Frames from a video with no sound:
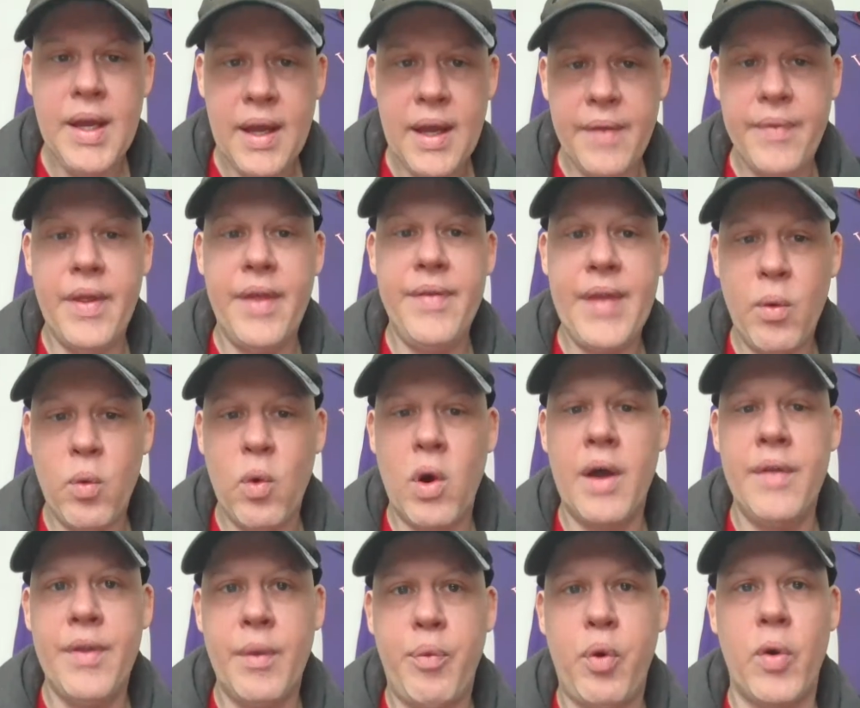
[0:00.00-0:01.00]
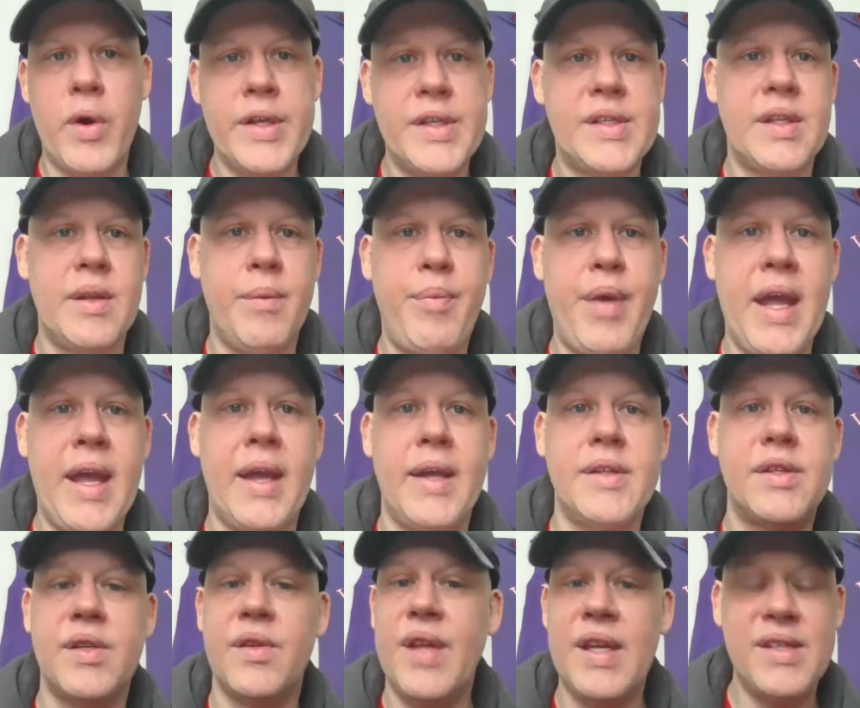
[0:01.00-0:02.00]
And then they won the points in the
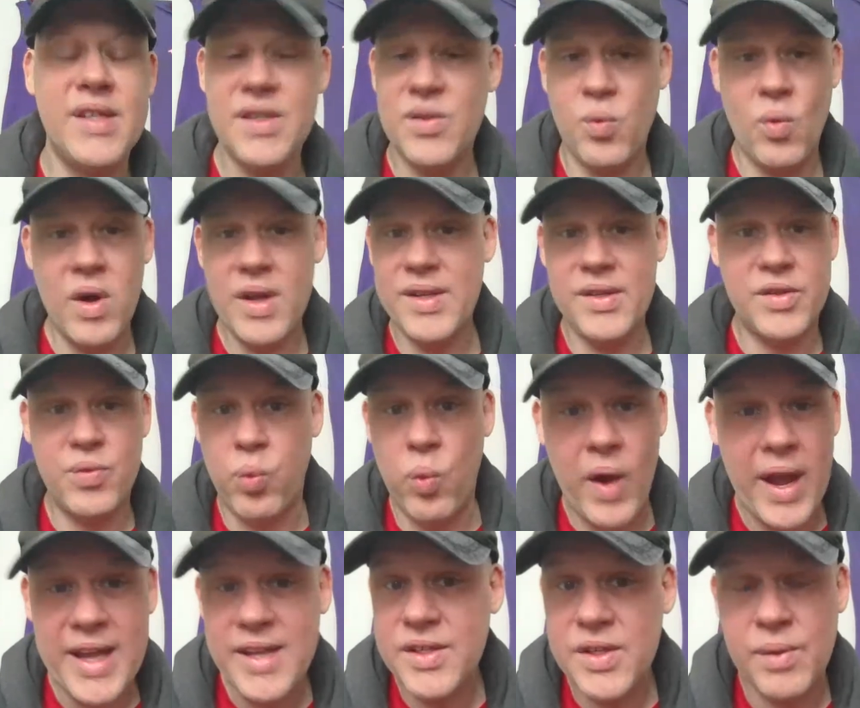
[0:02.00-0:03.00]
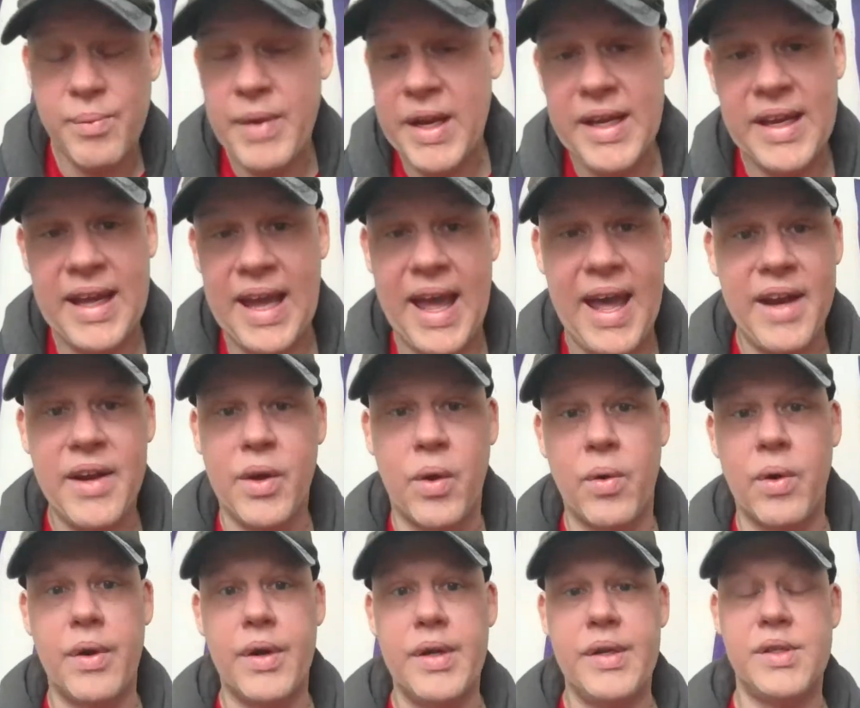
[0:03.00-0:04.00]
paint. So they just won way too many
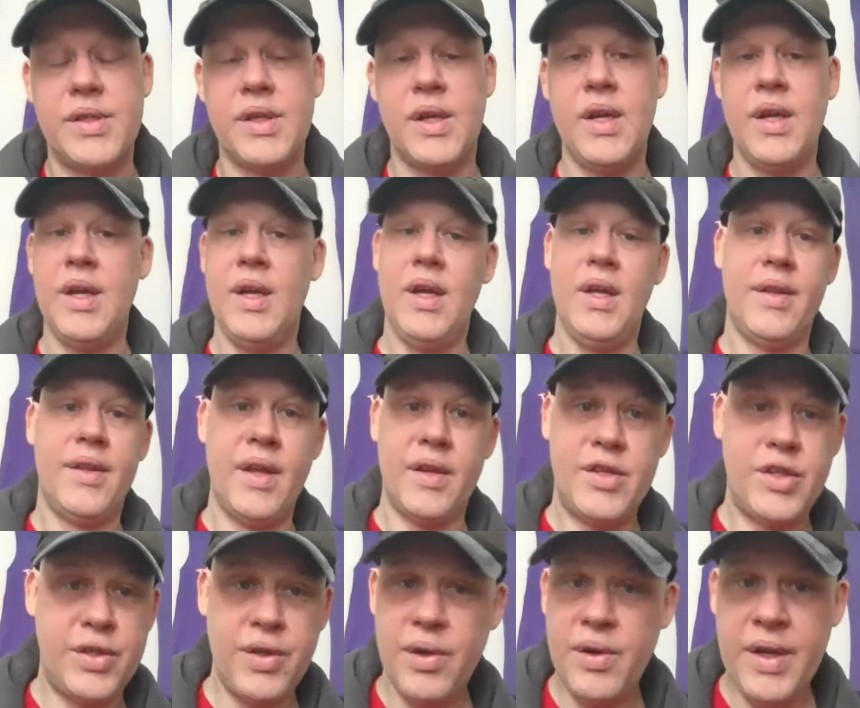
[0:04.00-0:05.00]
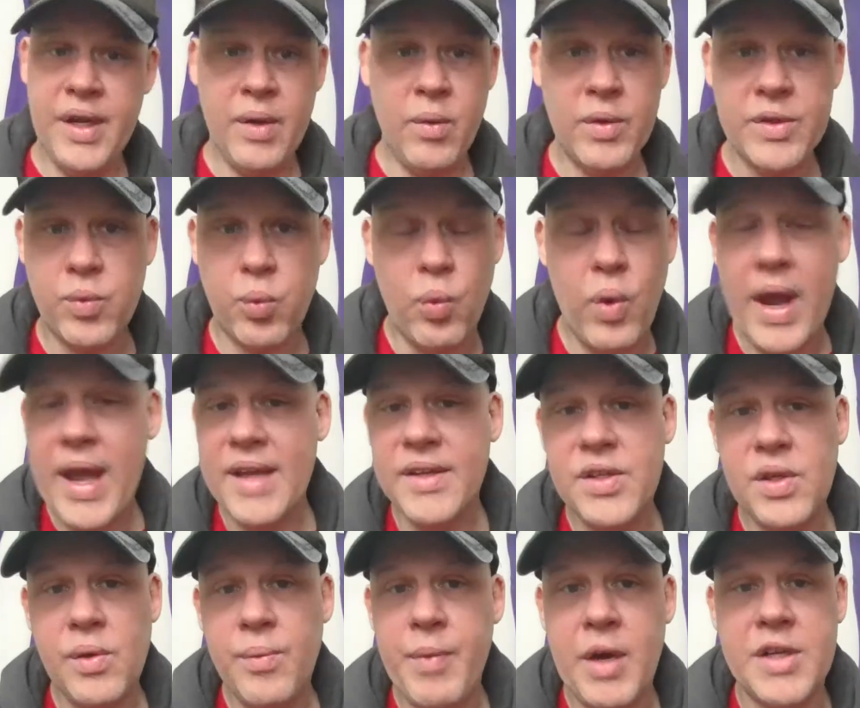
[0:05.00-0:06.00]
categories. The shooting was way
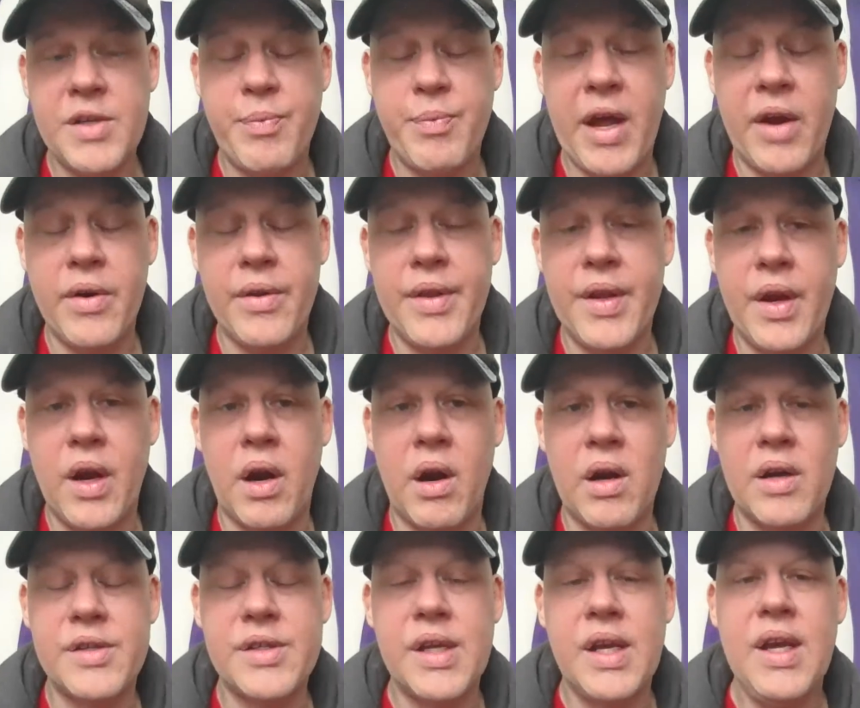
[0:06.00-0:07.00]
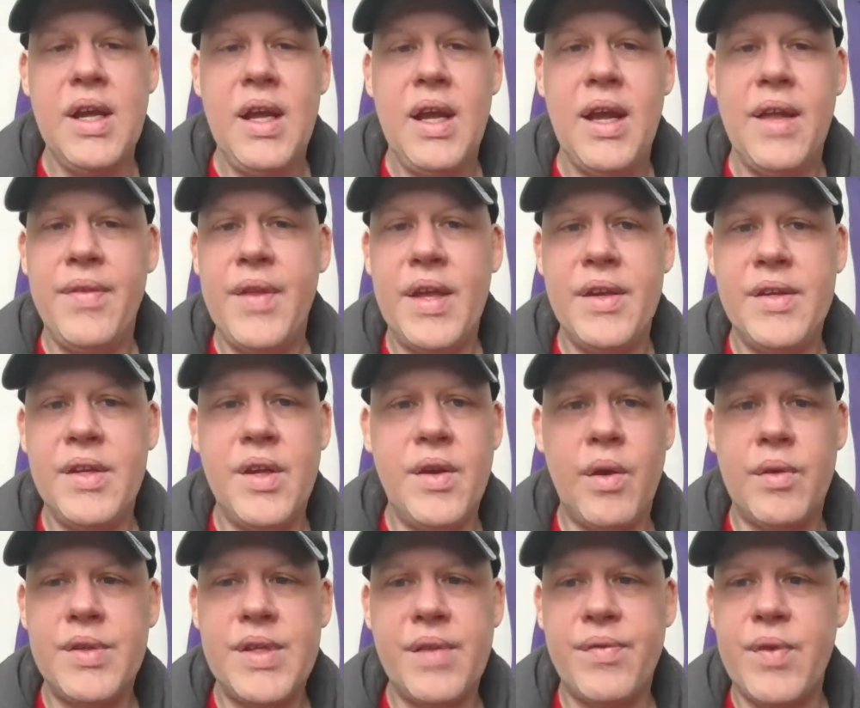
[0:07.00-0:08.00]
too much better than ours. And then,
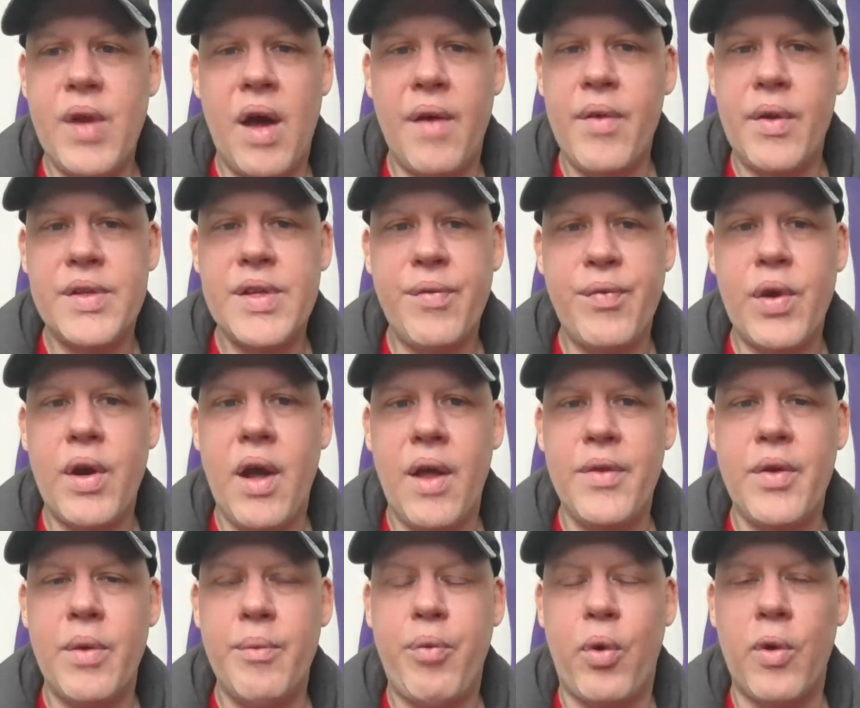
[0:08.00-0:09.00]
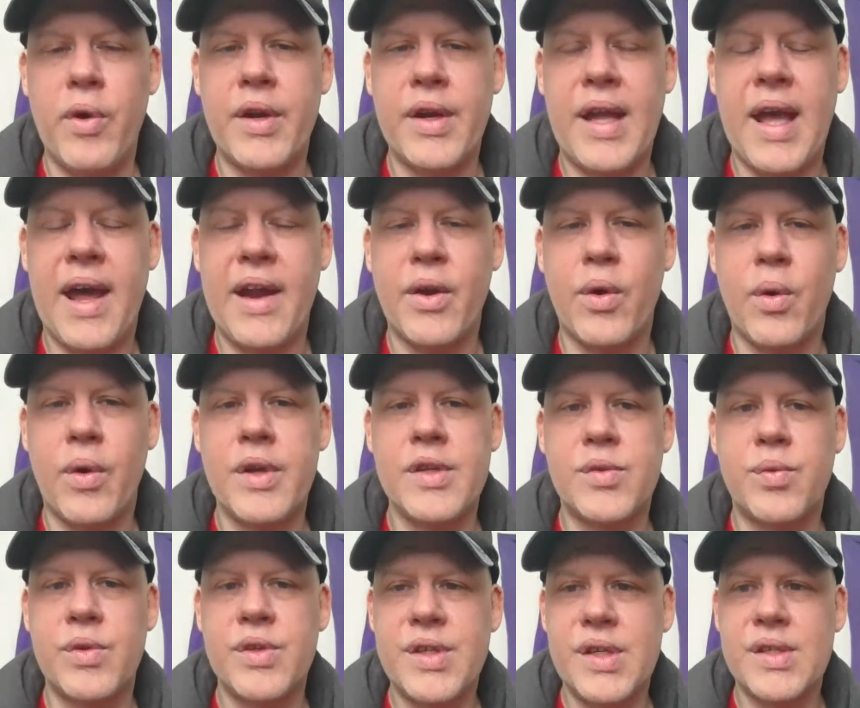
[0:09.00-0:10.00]
different other important
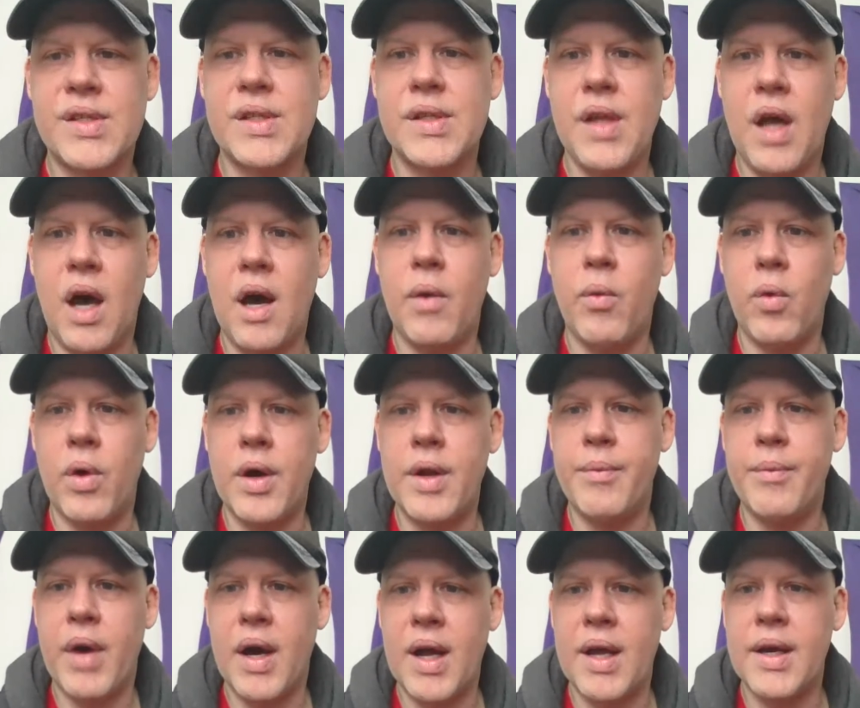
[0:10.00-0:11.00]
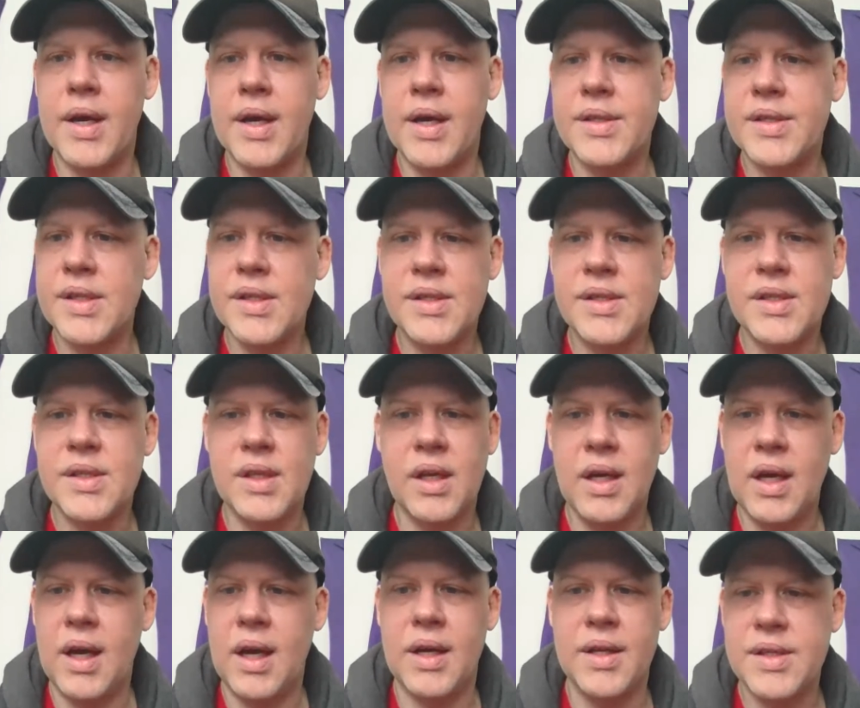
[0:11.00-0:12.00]
categories were just not won by us. It's just,
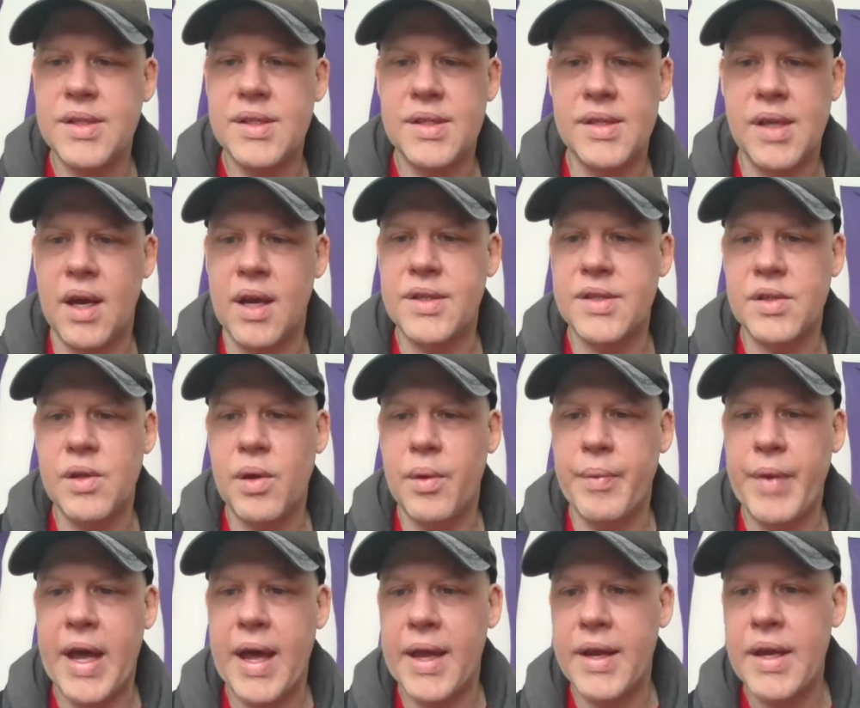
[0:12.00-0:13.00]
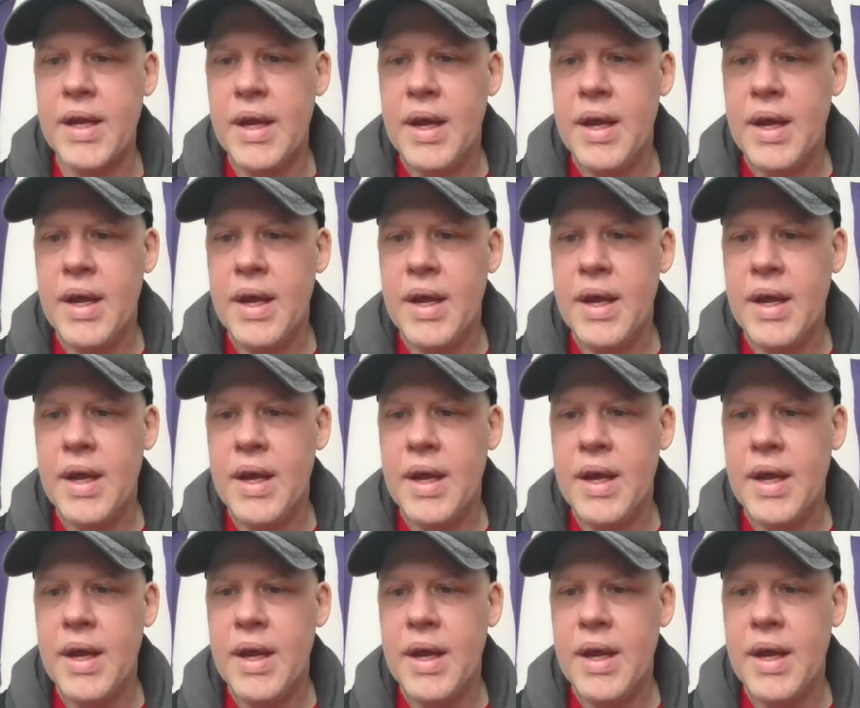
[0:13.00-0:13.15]
it sucks so bad.